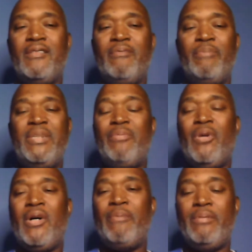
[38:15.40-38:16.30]
be
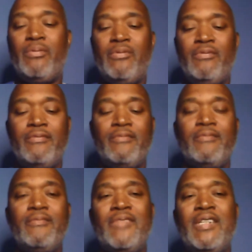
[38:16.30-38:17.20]
smart, people.
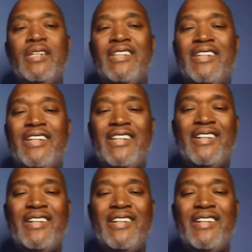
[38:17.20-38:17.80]
And